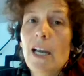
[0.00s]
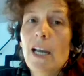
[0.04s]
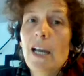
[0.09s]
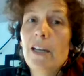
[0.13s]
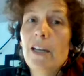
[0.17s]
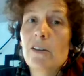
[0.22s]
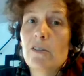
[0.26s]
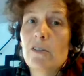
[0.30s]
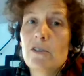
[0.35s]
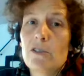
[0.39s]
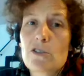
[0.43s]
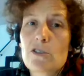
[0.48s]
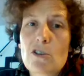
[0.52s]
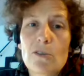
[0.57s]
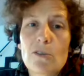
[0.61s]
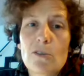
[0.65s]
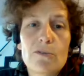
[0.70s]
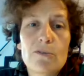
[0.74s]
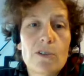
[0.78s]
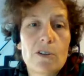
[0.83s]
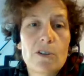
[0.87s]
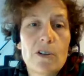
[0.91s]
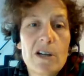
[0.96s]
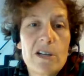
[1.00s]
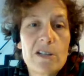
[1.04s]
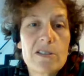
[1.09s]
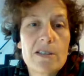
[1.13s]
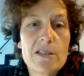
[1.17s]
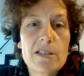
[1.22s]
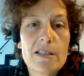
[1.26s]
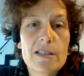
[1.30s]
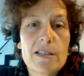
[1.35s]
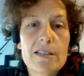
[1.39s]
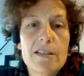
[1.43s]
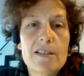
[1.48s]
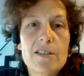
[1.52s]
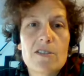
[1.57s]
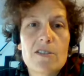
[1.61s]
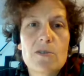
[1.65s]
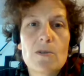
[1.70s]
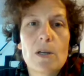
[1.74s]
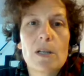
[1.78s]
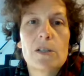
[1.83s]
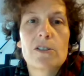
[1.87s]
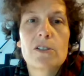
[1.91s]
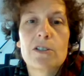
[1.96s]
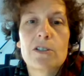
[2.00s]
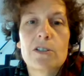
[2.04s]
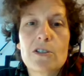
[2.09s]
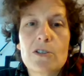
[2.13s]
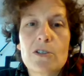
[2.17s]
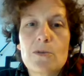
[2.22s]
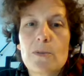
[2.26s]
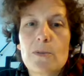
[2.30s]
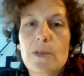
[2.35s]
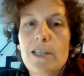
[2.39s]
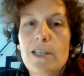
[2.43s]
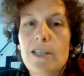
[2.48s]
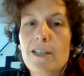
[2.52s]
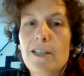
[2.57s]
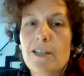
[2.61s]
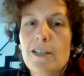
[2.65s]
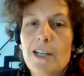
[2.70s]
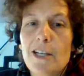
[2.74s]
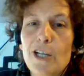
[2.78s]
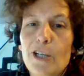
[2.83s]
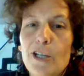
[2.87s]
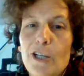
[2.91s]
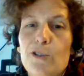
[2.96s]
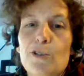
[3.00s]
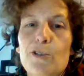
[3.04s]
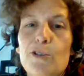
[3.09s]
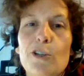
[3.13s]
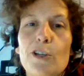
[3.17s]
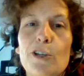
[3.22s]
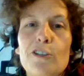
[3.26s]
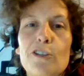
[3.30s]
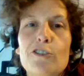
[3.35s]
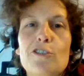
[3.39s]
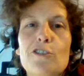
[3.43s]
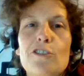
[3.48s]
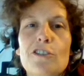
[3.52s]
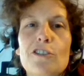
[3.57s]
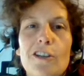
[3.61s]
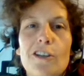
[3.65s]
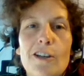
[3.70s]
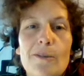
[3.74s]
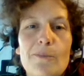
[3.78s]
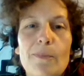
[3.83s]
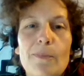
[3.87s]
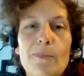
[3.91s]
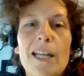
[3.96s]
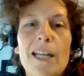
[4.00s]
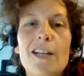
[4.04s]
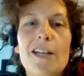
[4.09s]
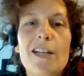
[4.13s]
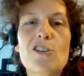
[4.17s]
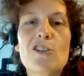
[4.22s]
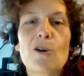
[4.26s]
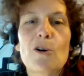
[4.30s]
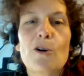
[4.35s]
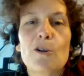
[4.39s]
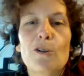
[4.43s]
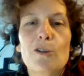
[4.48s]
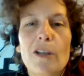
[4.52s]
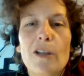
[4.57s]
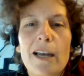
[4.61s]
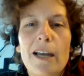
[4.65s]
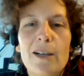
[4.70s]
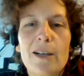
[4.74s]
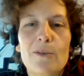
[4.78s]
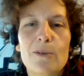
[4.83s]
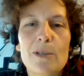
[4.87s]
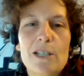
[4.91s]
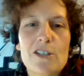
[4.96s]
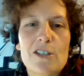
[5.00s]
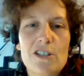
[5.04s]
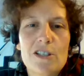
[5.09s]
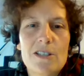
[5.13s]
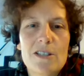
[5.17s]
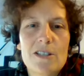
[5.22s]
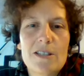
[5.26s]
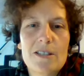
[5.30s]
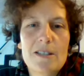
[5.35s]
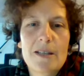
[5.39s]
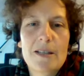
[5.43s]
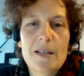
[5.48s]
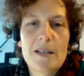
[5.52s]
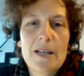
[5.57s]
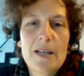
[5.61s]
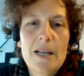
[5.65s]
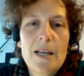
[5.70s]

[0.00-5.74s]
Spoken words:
And also for us as instructors, we do not manage all languages.